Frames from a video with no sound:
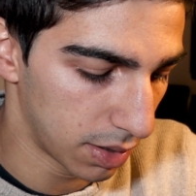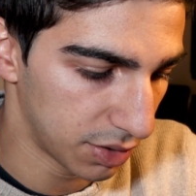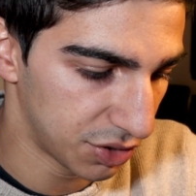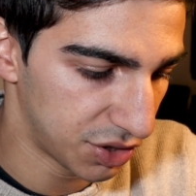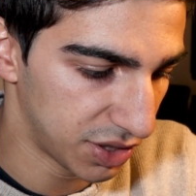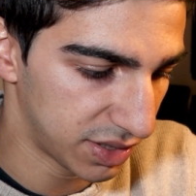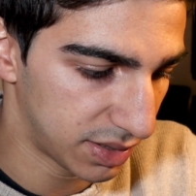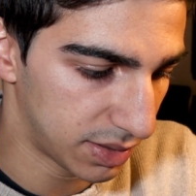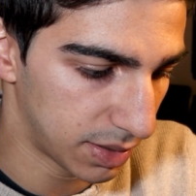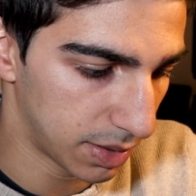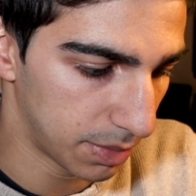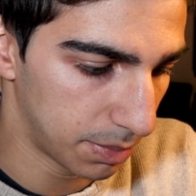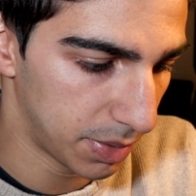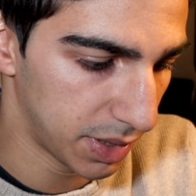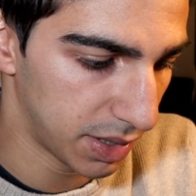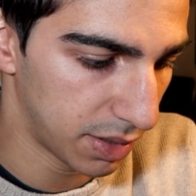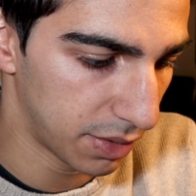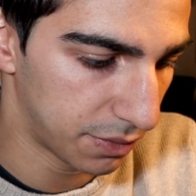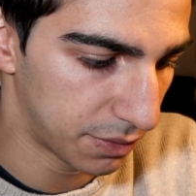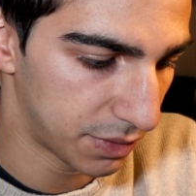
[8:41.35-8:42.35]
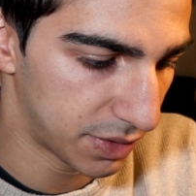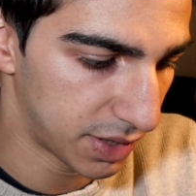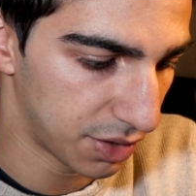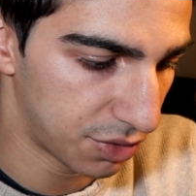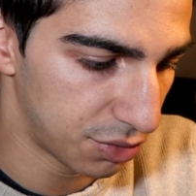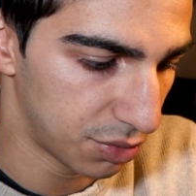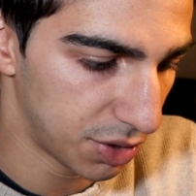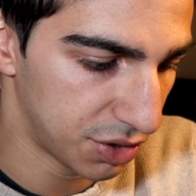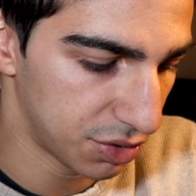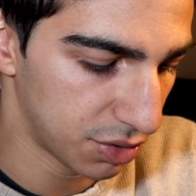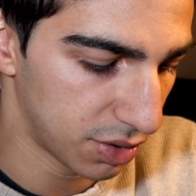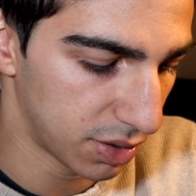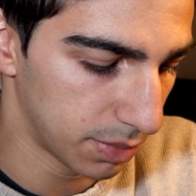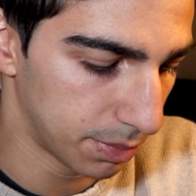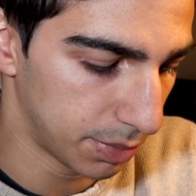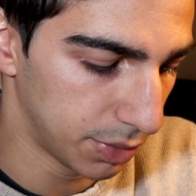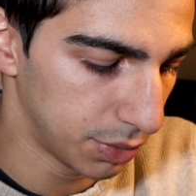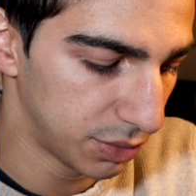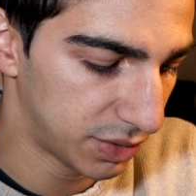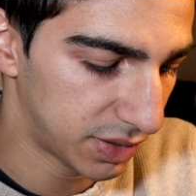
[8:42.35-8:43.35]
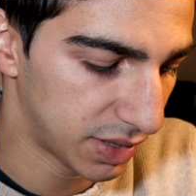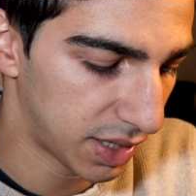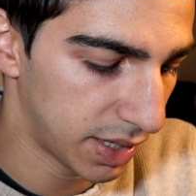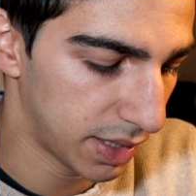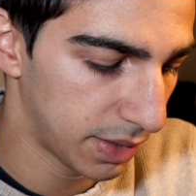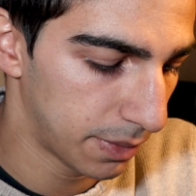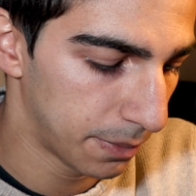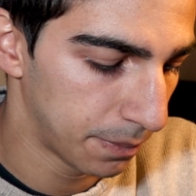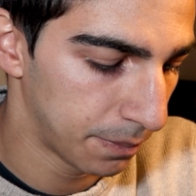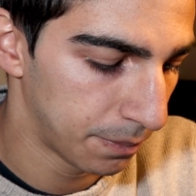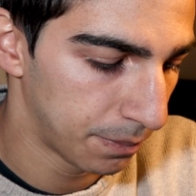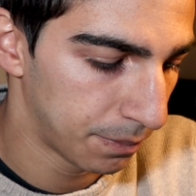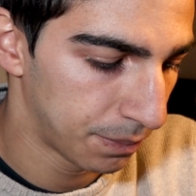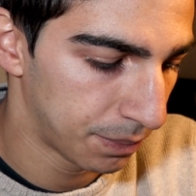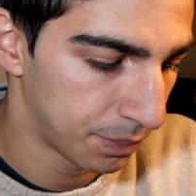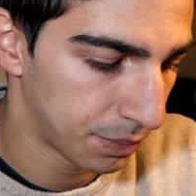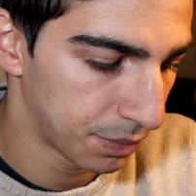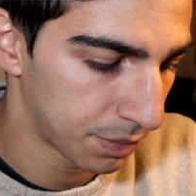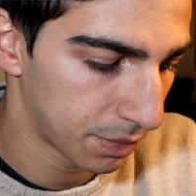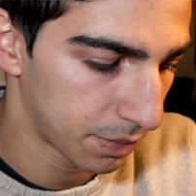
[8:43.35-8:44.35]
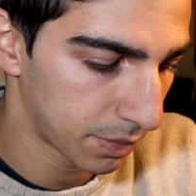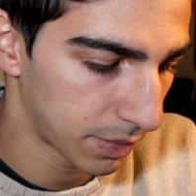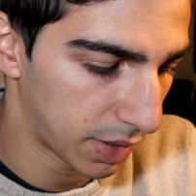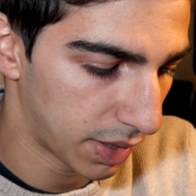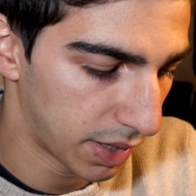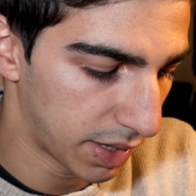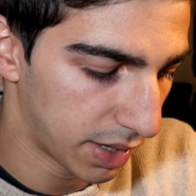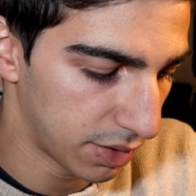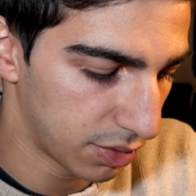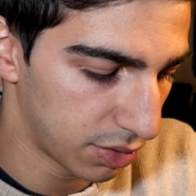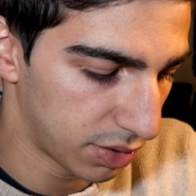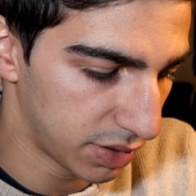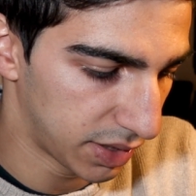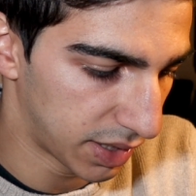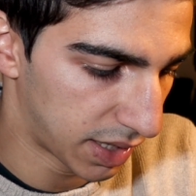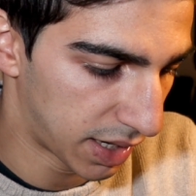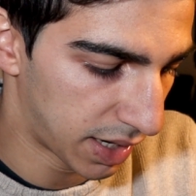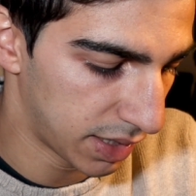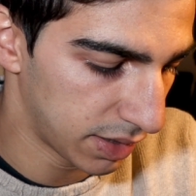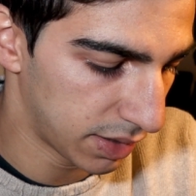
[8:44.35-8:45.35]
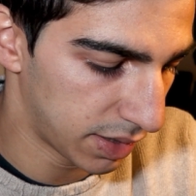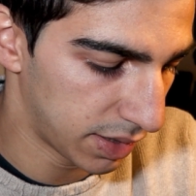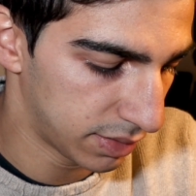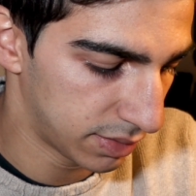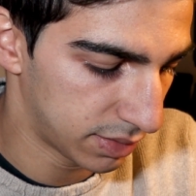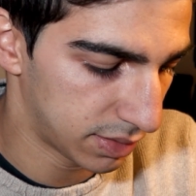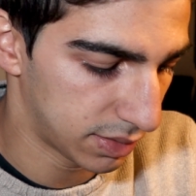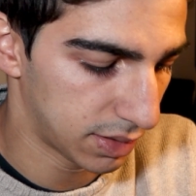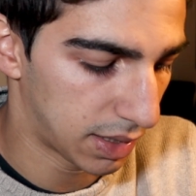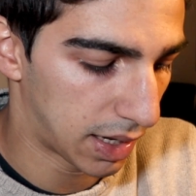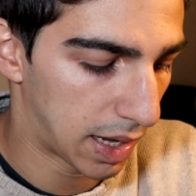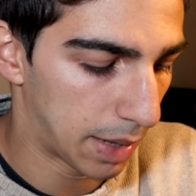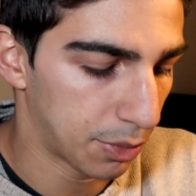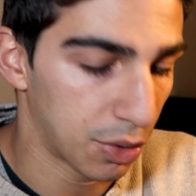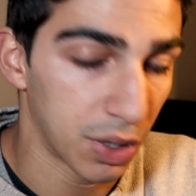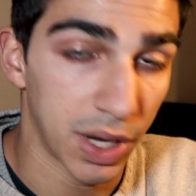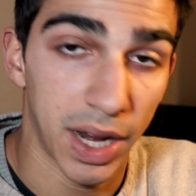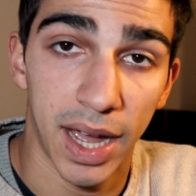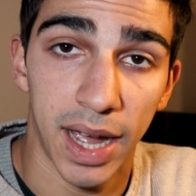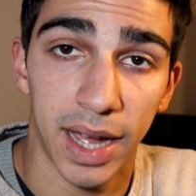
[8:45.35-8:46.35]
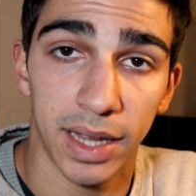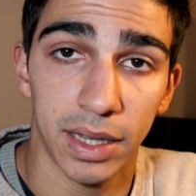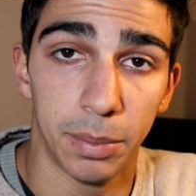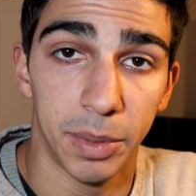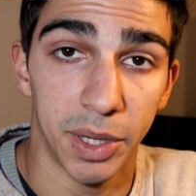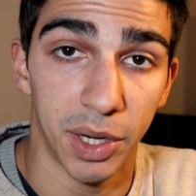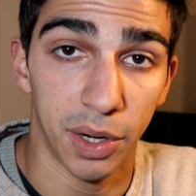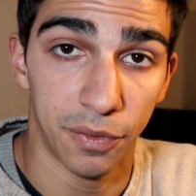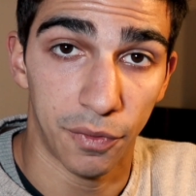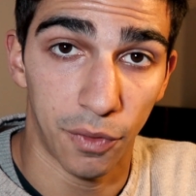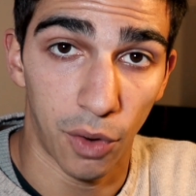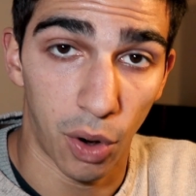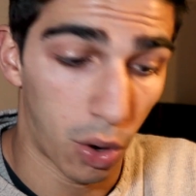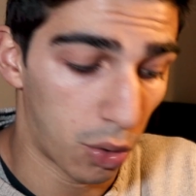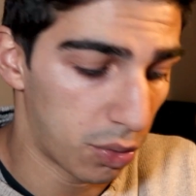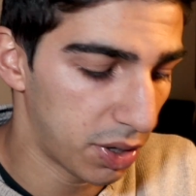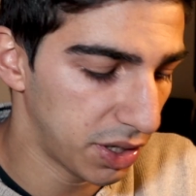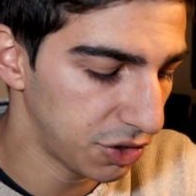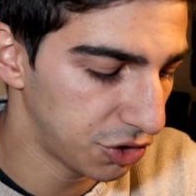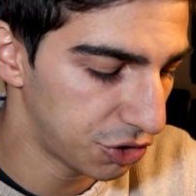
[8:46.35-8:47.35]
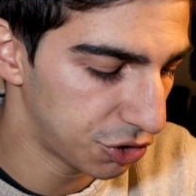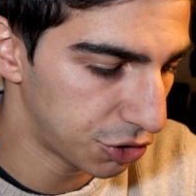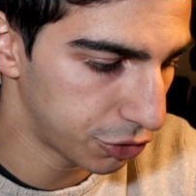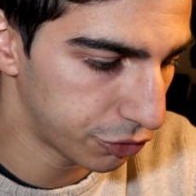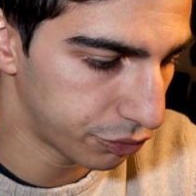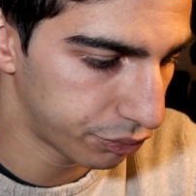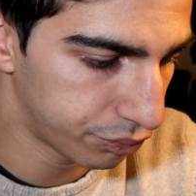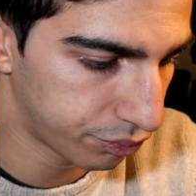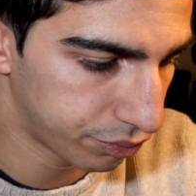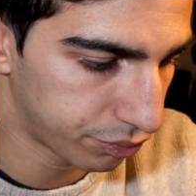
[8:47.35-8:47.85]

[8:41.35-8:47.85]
just a bit of saturation on the blue side, and on the highlights I'm gonna add a bit of orange.